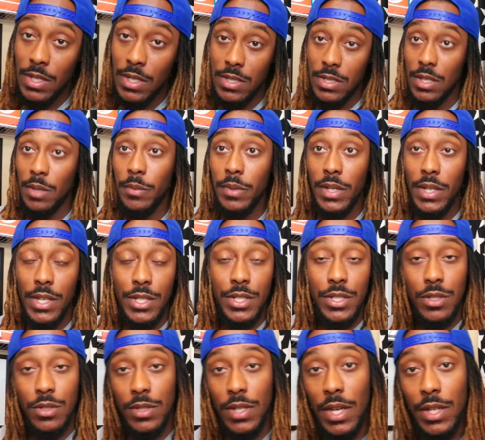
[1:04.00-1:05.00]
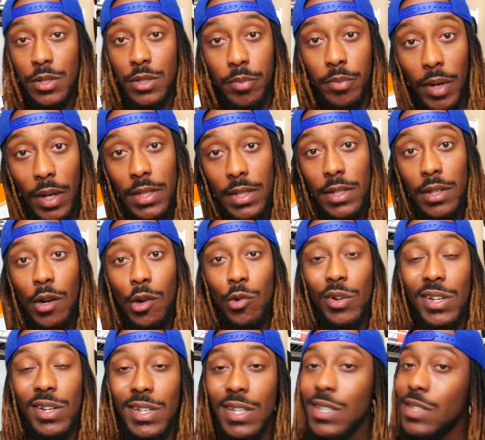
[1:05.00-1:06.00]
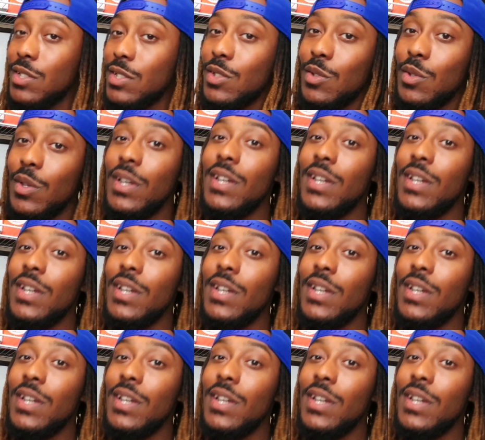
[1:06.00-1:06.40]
Some of the issues that you probably gonna run into